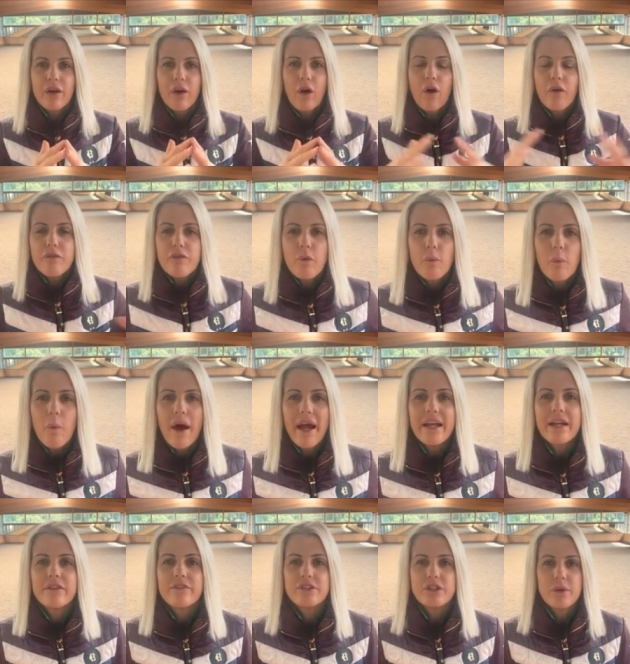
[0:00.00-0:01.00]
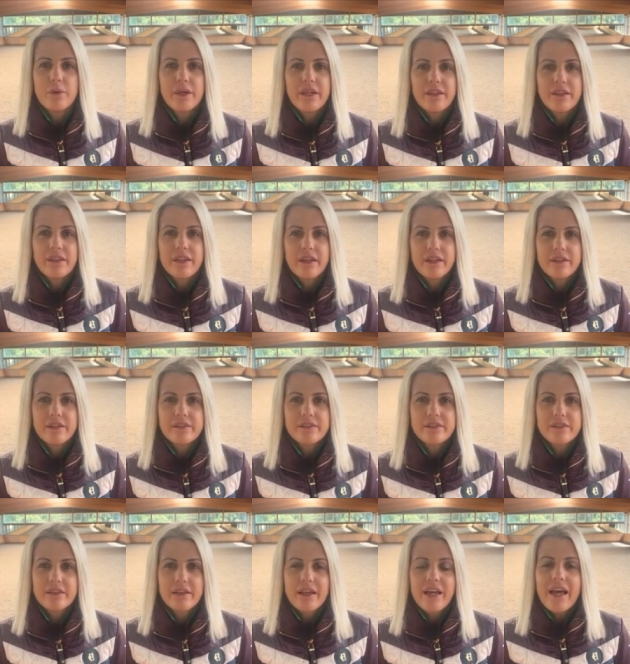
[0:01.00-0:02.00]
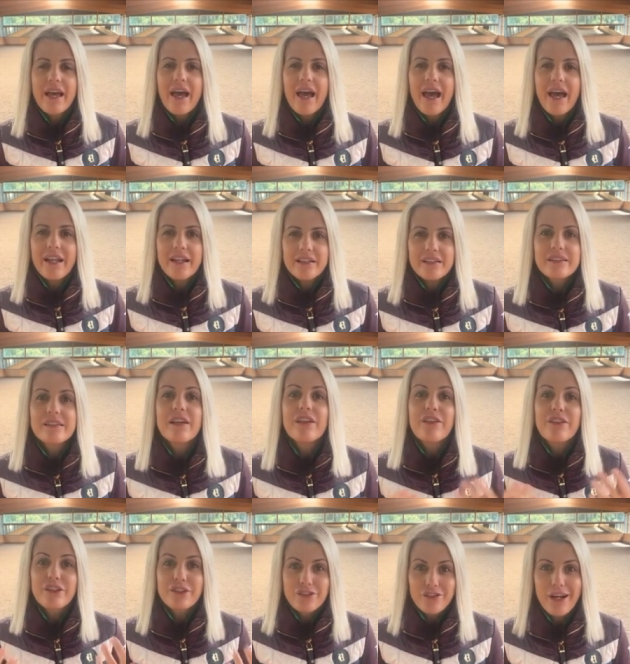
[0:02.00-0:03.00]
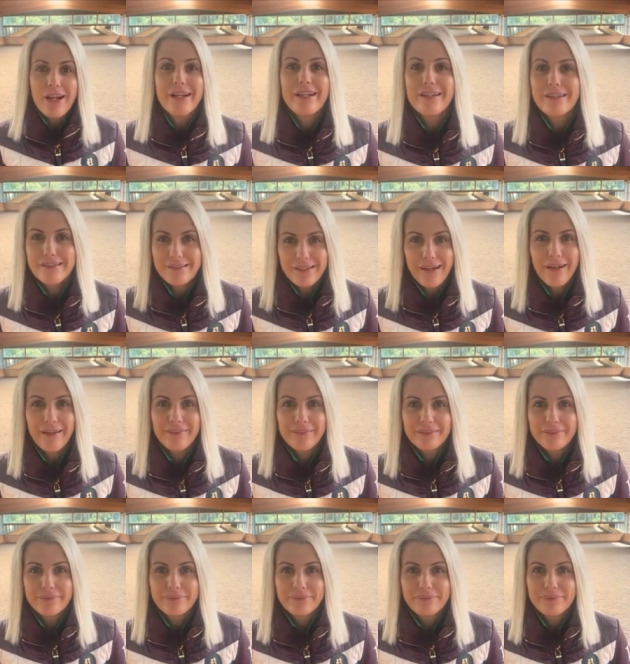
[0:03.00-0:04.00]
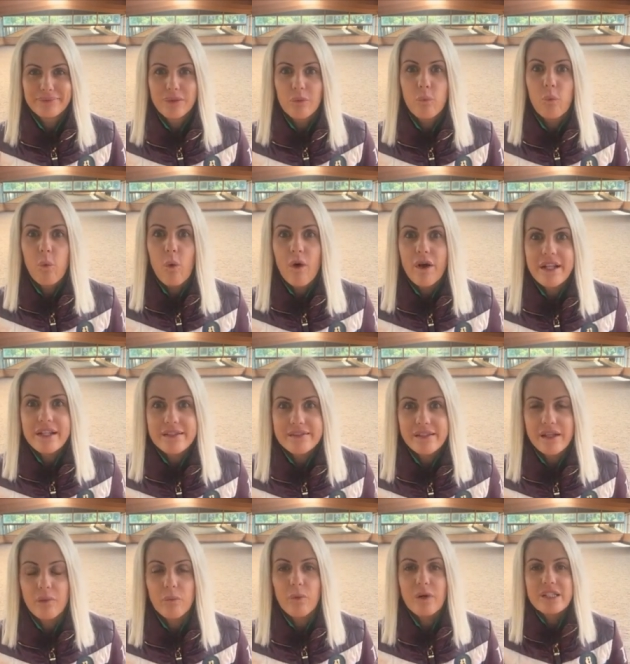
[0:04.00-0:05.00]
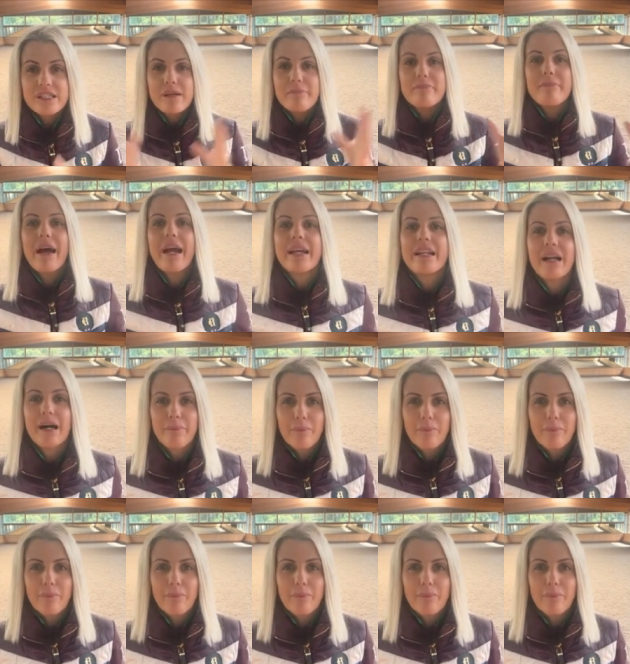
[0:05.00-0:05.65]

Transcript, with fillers: of the way of doing things. And it's the training scale. What is it? What is it made up